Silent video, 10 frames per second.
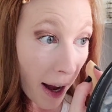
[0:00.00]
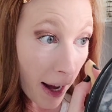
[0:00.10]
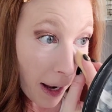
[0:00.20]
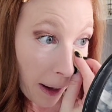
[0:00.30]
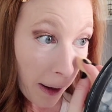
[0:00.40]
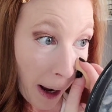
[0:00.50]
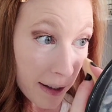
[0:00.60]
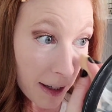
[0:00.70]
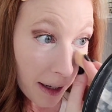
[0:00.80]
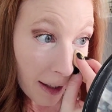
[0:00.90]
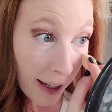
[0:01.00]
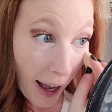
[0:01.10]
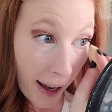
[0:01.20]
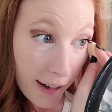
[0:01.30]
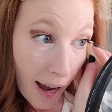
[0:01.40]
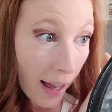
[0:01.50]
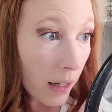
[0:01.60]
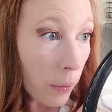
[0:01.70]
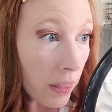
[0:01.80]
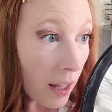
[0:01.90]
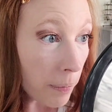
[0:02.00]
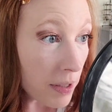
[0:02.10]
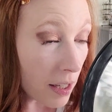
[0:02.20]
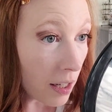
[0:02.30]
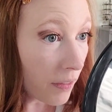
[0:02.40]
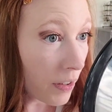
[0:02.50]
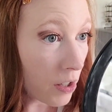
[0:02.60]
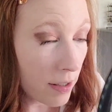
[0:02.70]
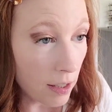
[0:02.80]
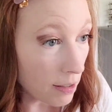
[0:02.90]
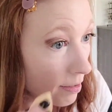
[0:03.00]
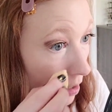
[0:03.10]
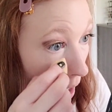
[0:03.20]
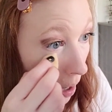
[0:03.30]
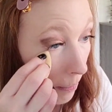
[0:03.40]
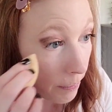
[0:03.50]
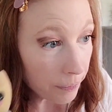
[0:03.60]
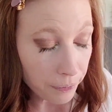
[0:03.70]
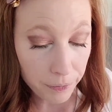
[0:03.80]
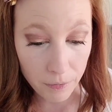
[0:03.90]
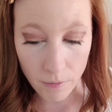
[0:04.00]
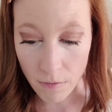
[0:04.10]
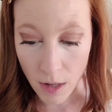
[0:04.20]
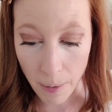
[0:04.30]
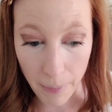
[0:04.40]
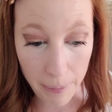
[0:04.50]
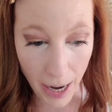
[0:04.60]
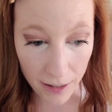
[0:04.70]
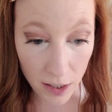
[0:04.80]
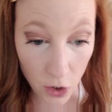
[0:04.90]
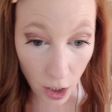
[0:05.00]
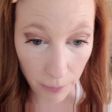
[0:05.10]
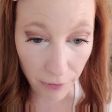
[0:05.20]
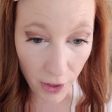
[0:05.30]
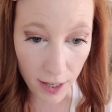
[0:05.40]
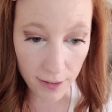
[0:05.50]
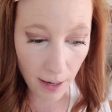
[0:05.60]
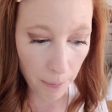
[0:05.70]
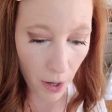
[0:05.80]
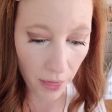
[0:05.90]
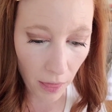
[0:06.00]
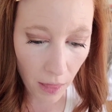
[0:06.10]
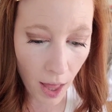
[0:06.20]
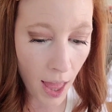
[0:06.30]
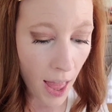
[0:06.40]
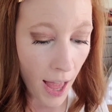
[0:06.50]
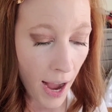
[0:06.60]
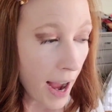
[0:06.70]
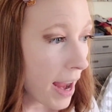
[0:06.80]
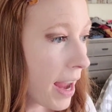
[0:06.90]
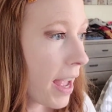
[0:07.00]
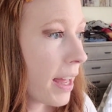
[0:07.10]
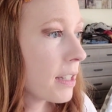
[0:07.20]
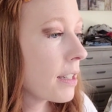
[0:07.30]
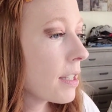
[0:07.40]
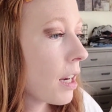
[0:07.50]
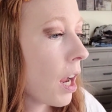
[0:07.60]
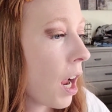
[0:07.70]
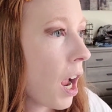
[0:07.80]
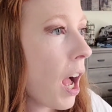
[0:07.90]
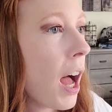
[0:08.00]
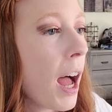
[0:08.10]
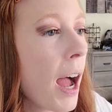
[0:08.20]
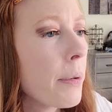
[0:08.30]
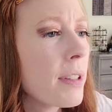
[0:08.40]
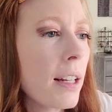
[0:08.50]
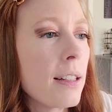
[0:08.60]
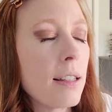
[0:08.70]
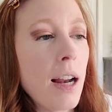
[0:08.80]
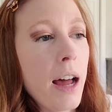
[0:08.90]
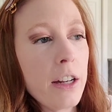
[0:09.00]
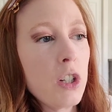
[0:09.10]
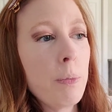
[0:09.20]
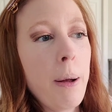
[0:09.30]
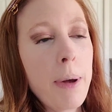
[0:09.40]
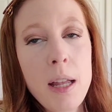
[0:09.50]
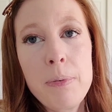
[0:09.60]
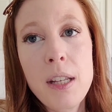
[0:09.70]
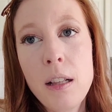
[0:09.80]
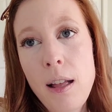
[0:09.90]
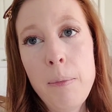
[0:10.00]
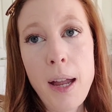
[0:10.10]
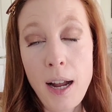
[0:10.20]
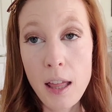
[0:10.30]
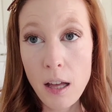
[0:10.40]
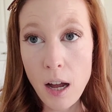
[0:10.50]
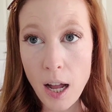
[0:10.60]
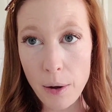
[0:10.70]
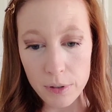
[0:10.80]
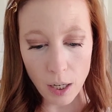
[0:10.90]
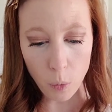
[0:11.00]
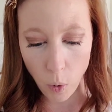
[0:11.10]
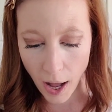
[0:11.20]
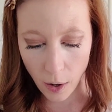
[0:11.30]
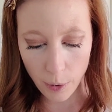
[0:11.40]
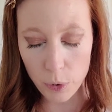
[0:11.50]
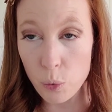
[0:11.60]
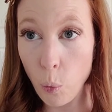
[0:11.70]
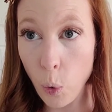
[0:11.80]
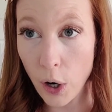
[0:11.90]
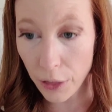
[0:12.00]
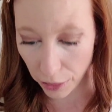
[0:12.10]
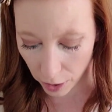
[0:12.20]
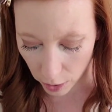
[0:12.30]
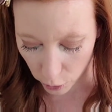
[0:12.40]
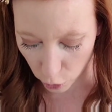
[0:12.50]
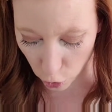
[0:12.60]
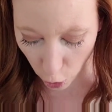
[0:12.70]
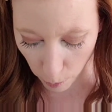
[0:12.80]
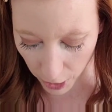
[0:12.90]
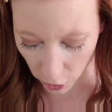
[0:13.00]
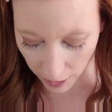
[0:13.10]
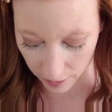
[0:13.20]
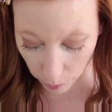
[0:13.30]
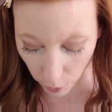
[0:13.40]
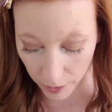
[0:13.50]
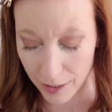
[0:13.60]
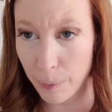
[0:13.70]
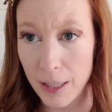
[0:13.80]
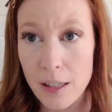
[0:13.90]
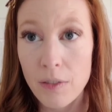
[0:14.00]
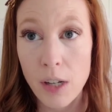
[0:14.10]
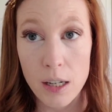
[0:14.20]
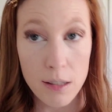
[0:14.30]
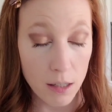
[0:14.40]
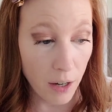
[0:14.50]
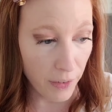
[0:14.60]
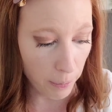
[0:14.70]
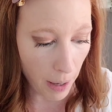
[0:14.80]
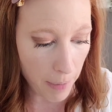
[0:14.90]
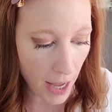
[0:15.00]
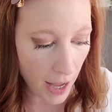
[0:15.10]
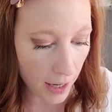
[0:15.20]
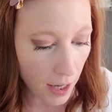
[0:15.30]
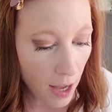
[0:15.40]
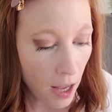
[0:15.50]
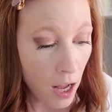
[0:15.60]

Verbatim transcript: And I did like a head-to-head -head with Ipsy versus um, my BoxyCharm for that same month and I was like astonished by my Ipsy glam bag. I thought, I was like, wow, it was worth so much. I got some really expensive, nice stuff in my bag.